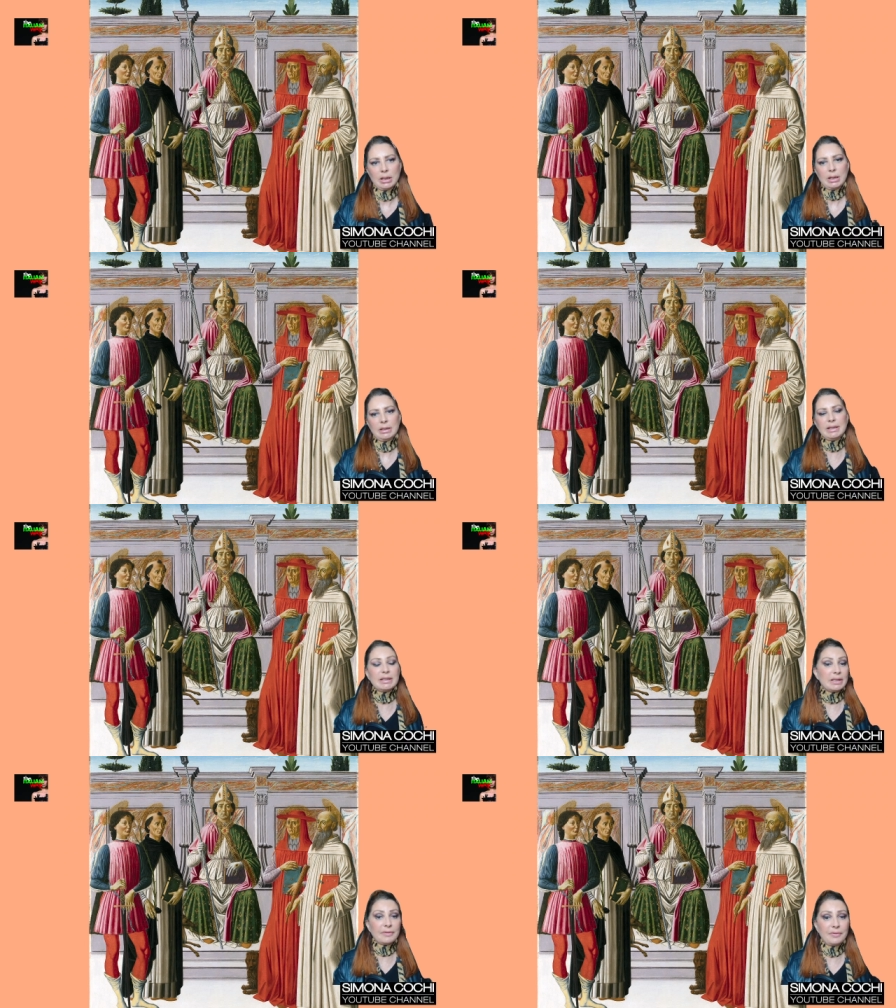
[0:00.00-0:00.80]

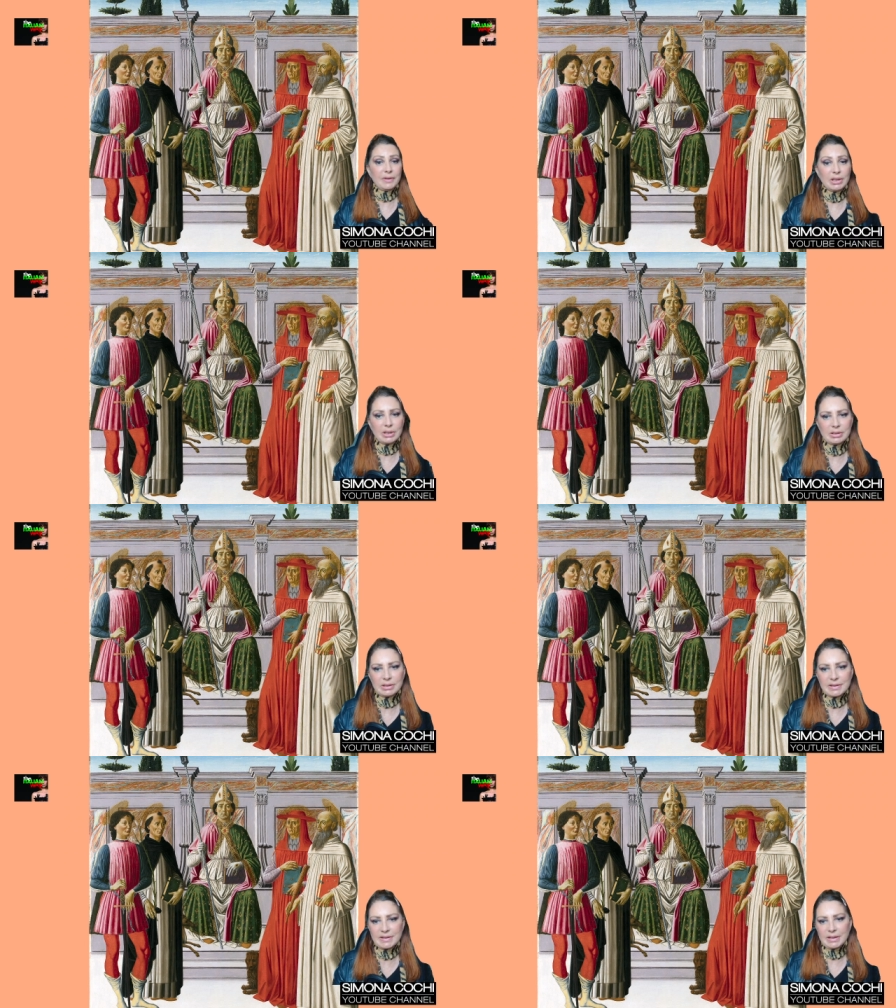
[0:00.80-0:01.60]
leading
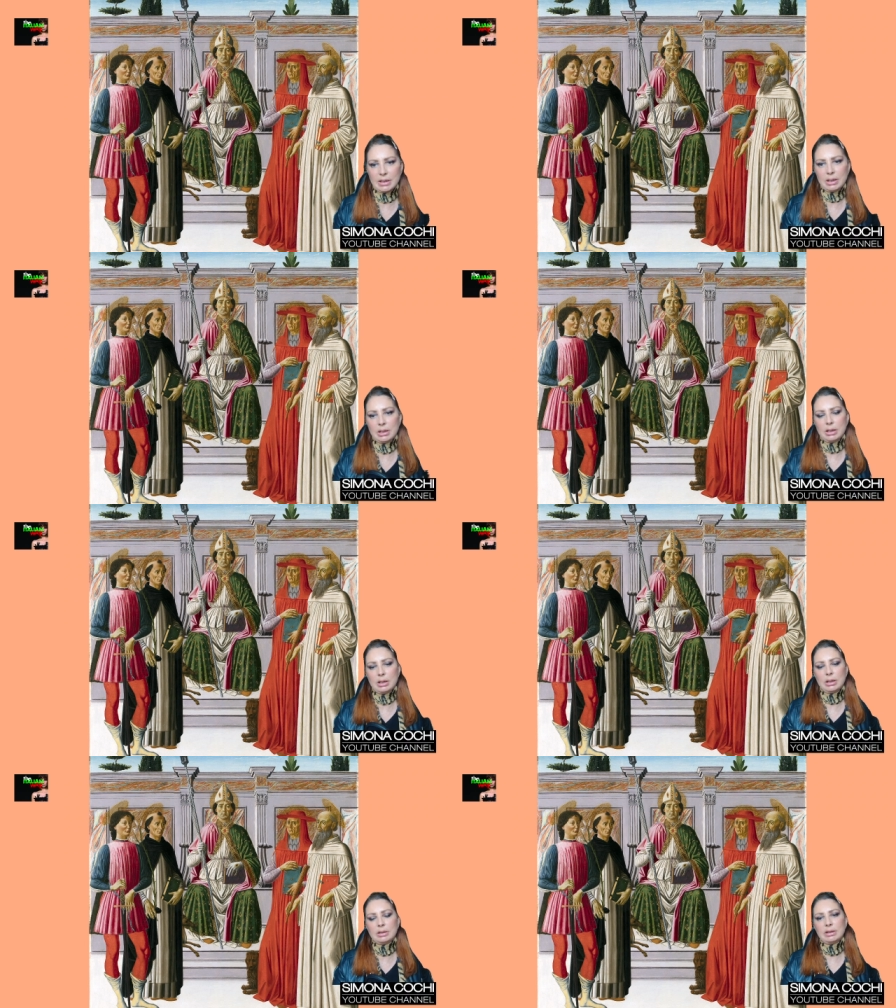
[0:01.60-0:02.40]
figures uh,
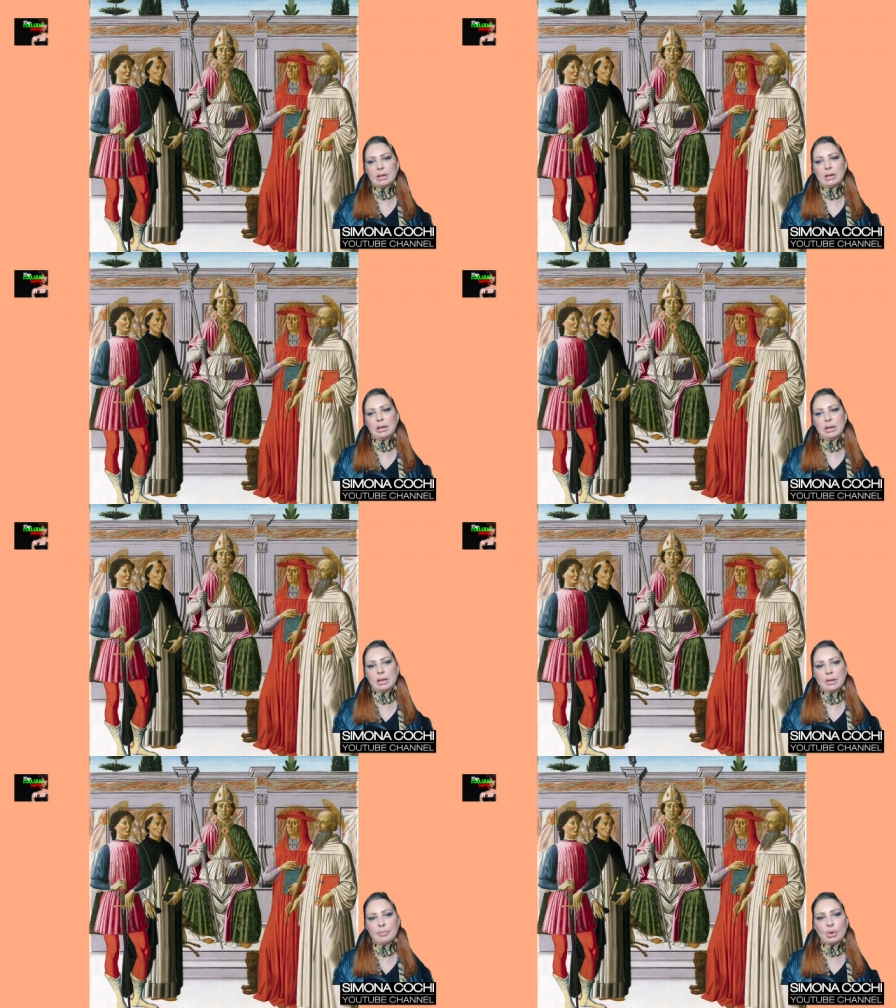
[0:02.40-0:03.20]
and uh,
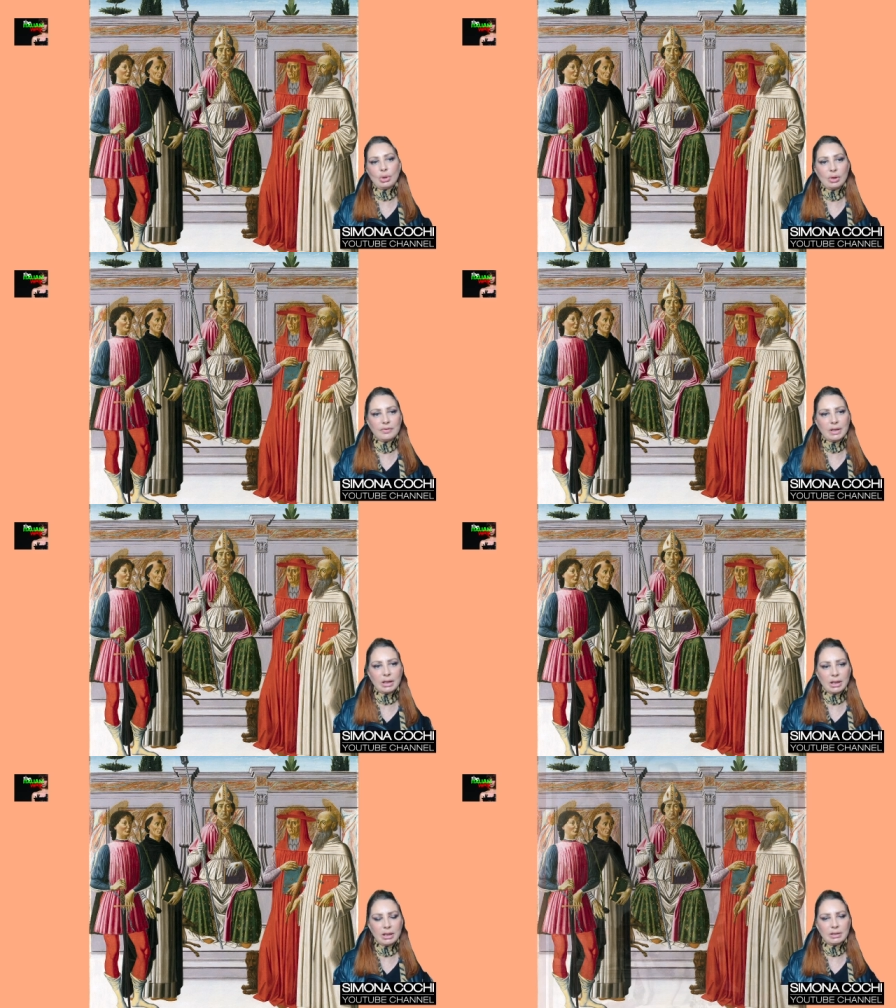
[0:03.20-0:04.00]
moreover
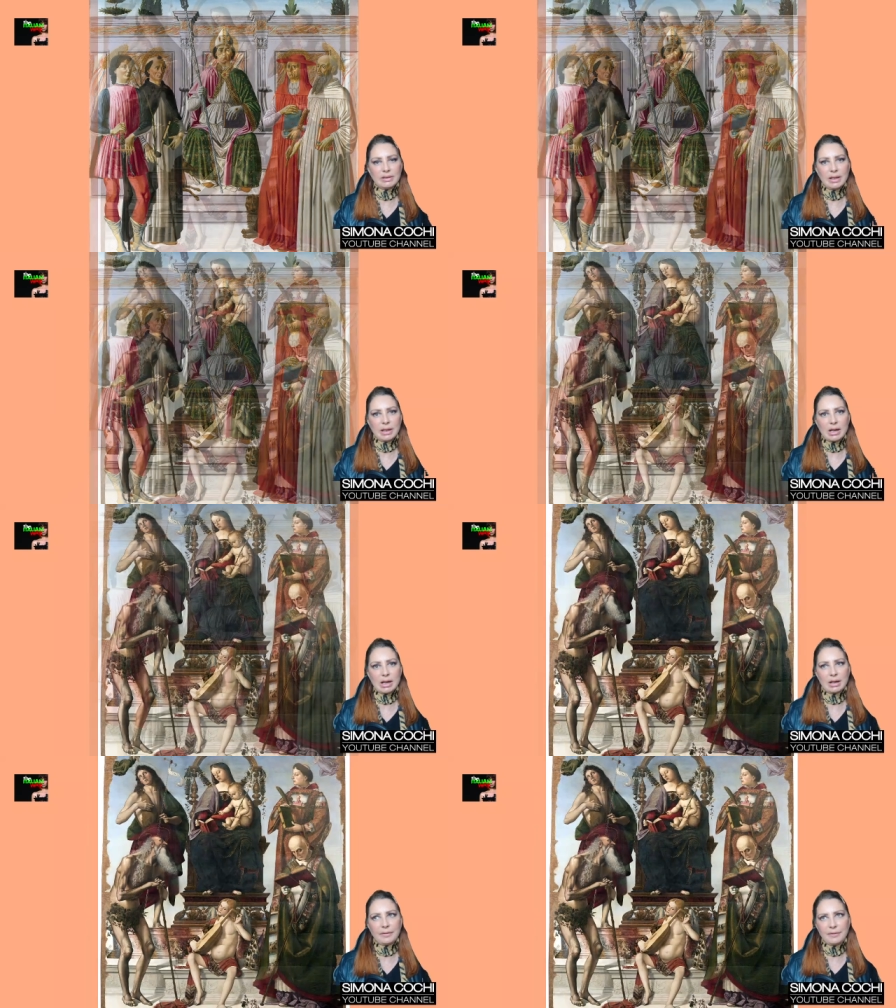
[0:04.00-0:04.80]
uh, there
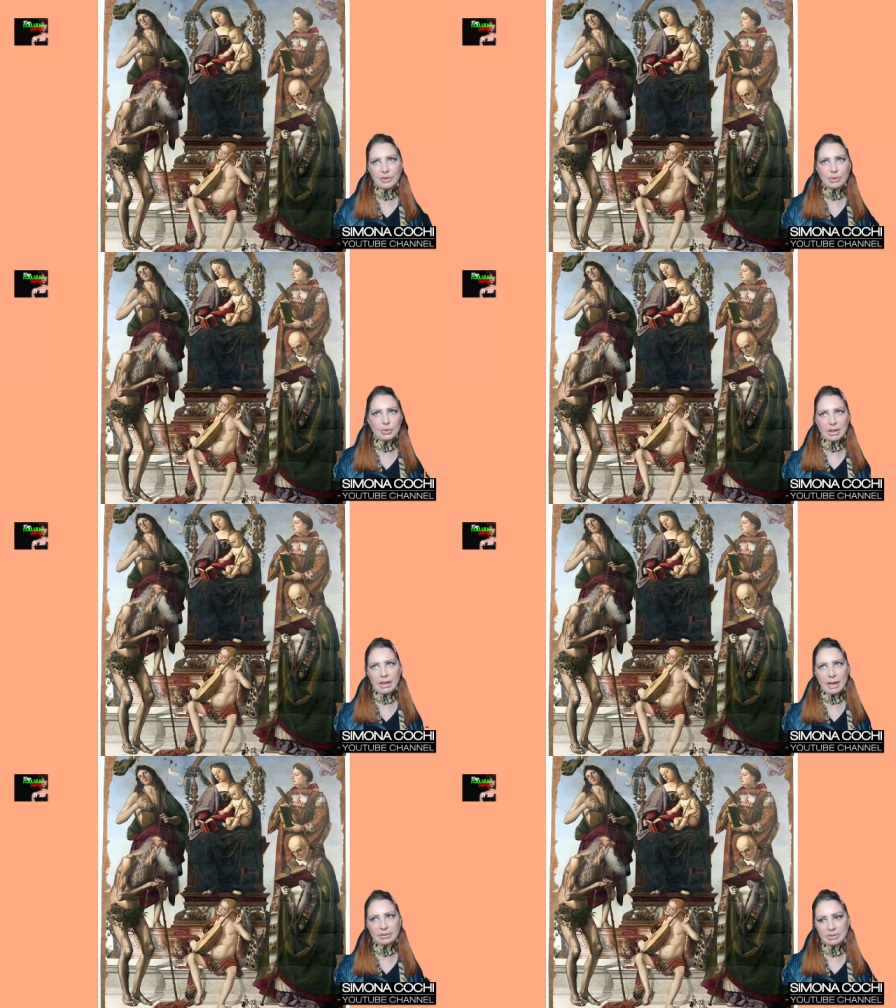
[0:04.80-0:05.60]
are a few
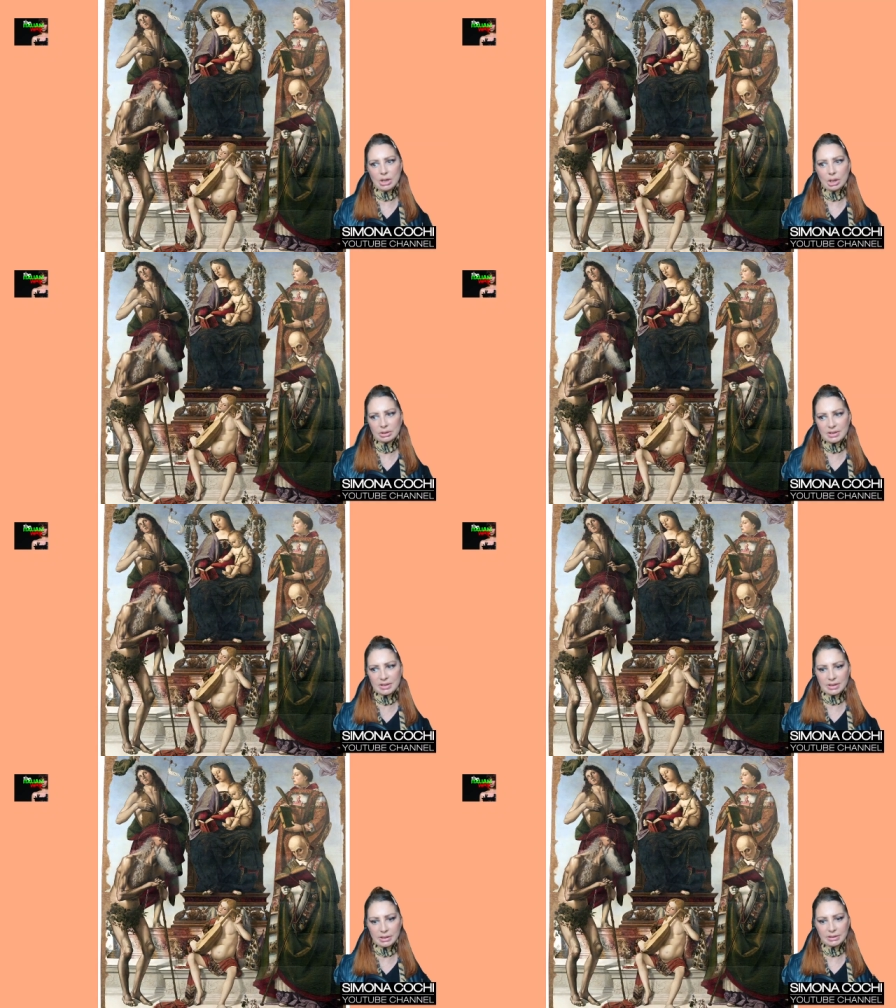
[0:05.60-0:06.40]

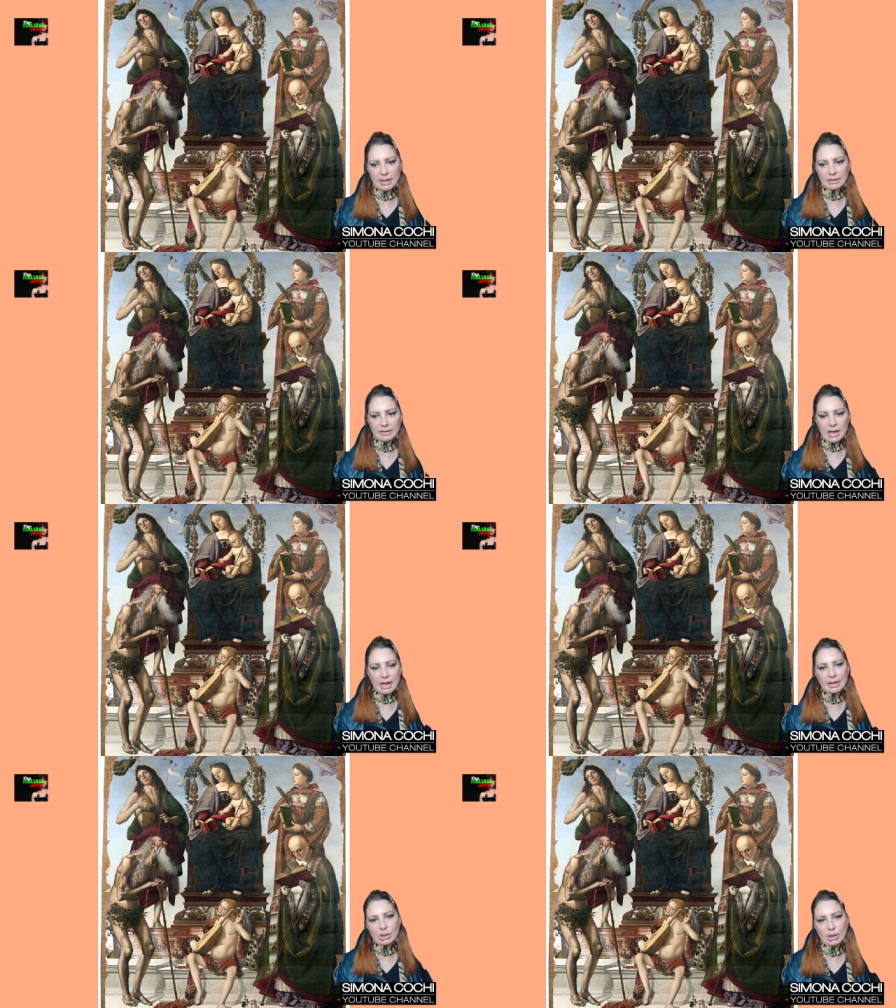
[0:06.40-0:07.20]
anecdotes uh, that
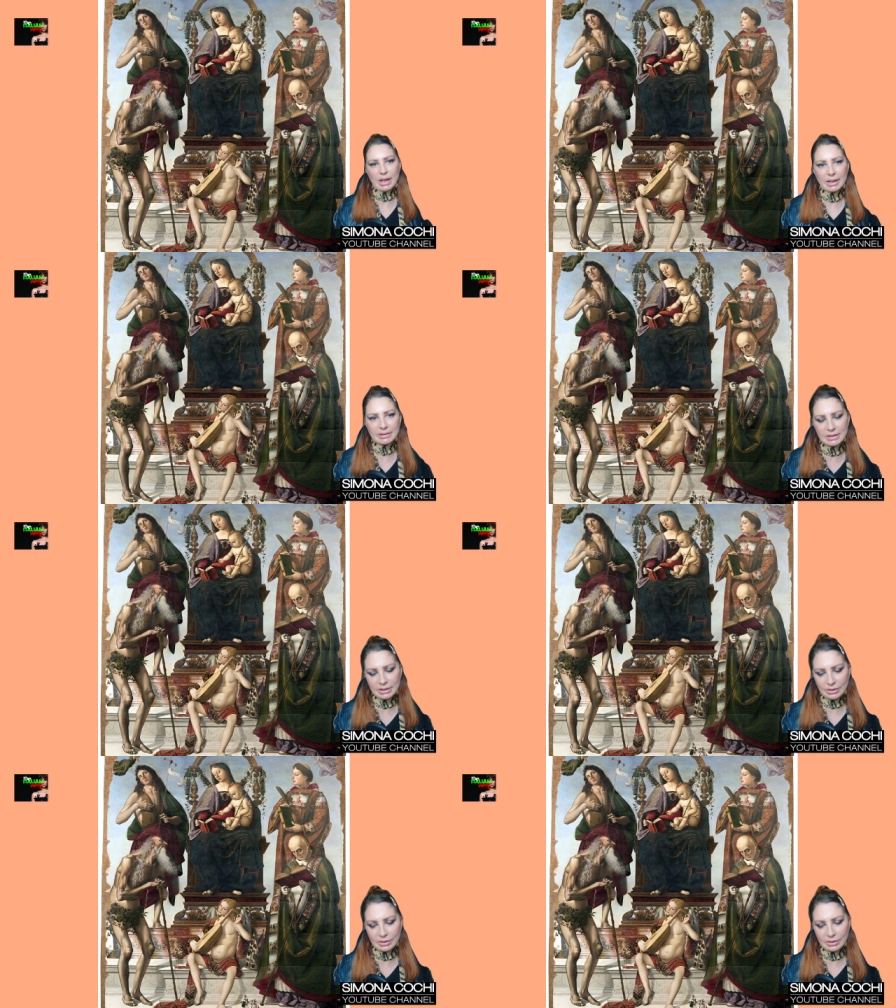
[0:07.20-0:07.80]
i collected